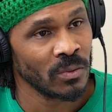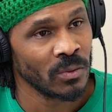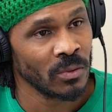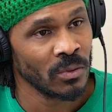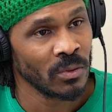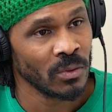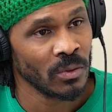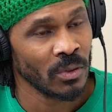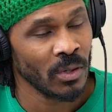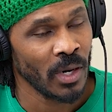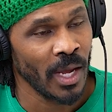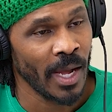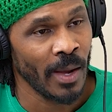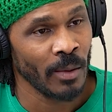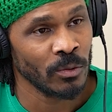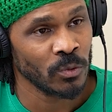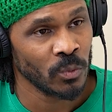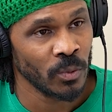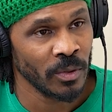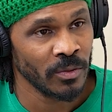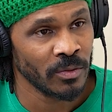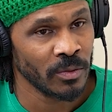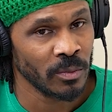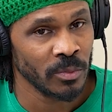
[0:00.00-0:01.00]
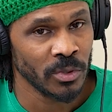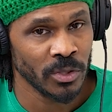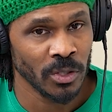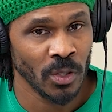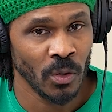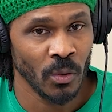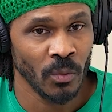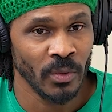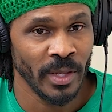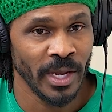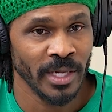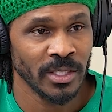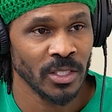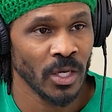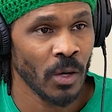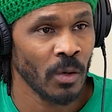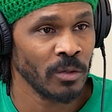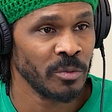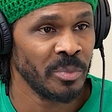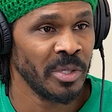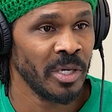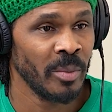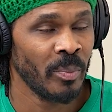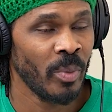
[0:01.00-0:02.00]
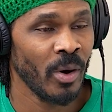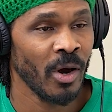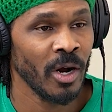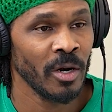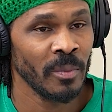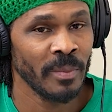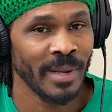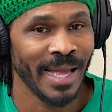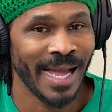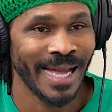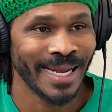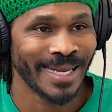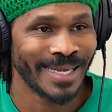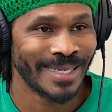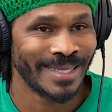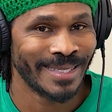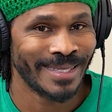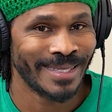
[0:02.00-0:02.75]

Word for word: yeah i was with them so that's always been a part of me i